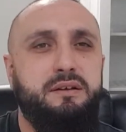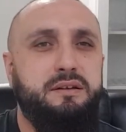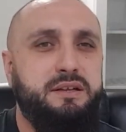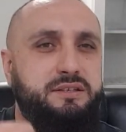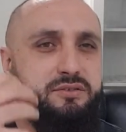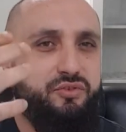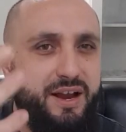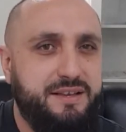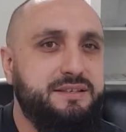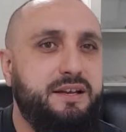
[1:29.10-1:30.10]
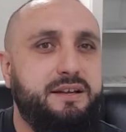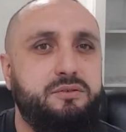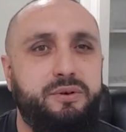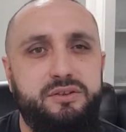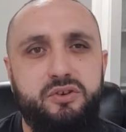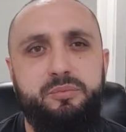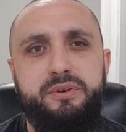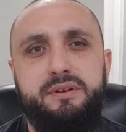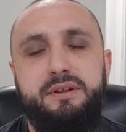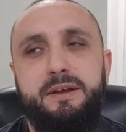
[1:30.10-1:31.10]
it's translated or
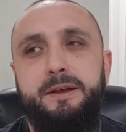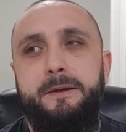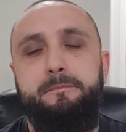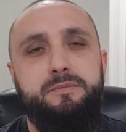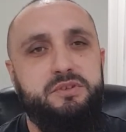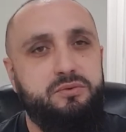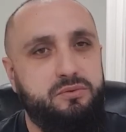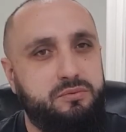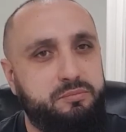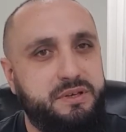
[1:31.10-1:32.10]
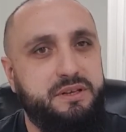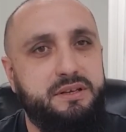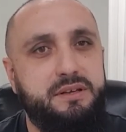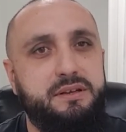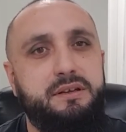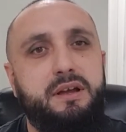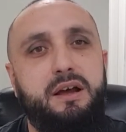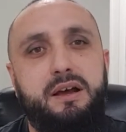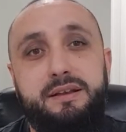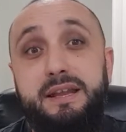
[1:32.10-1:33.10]
interpreted to be
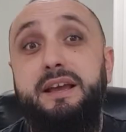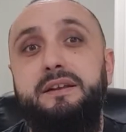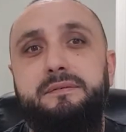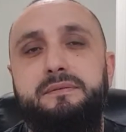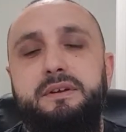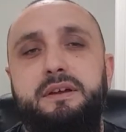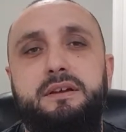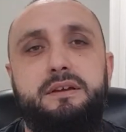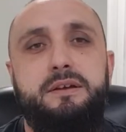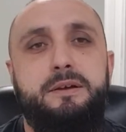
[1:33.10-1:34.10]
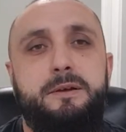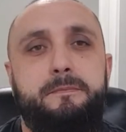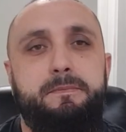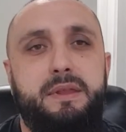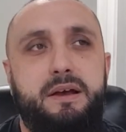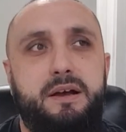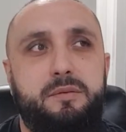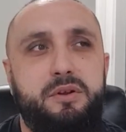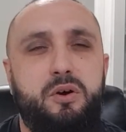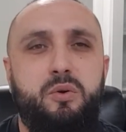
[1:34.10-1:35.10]
negative.
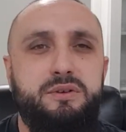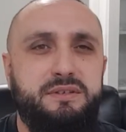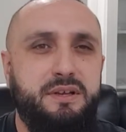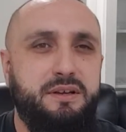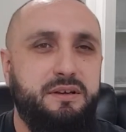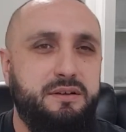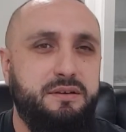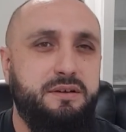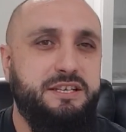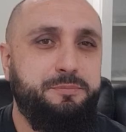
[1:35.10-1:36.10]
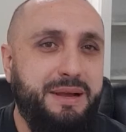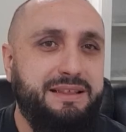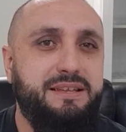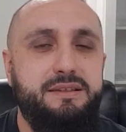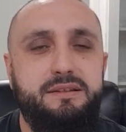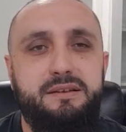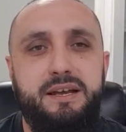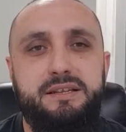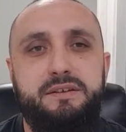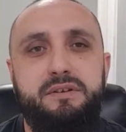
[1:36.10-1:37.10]
Always expecting
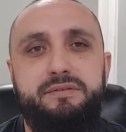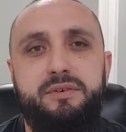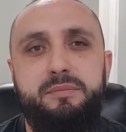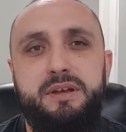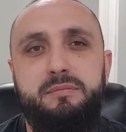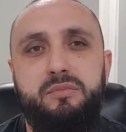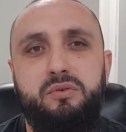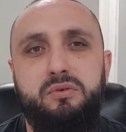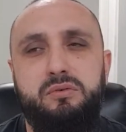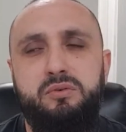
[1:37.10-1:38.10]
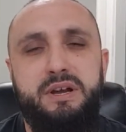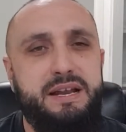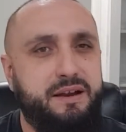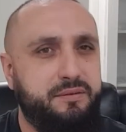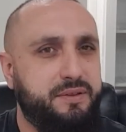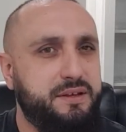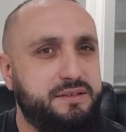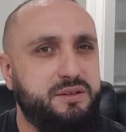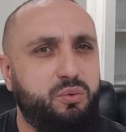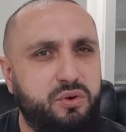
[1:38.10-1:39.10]
negativity from them or looking at things
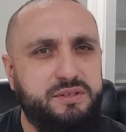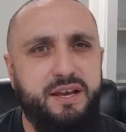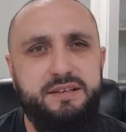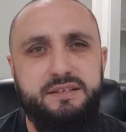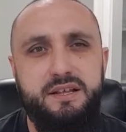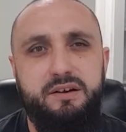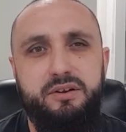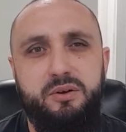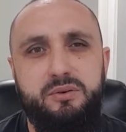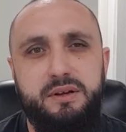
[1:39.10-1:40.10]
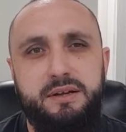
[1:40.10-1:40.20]
in the worst case scenario.